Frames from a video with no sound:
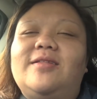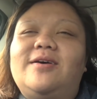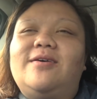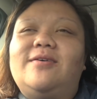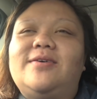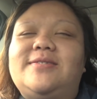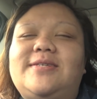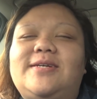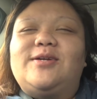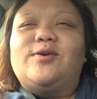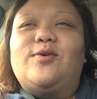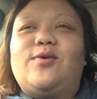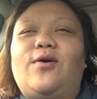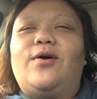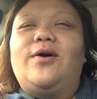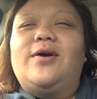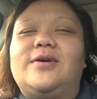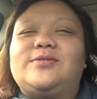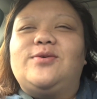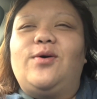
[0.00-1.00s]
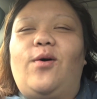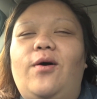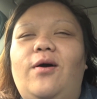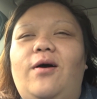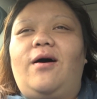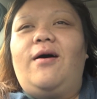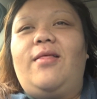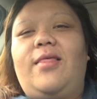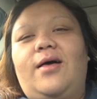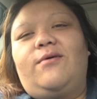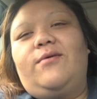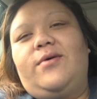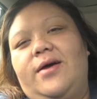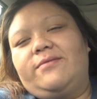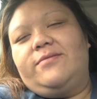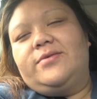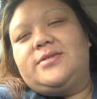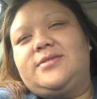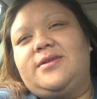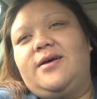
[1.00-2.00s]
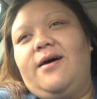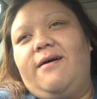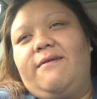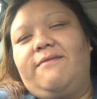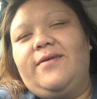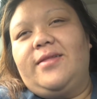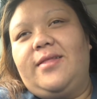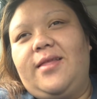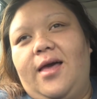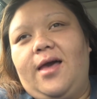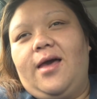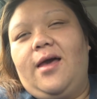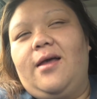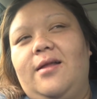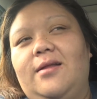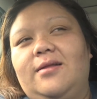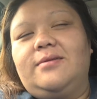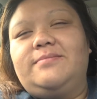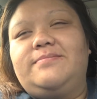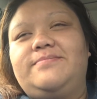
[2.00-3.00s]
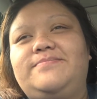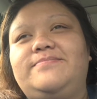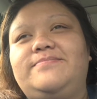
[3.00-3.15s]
there was intercourse, oral, all that, whatever stuff. And then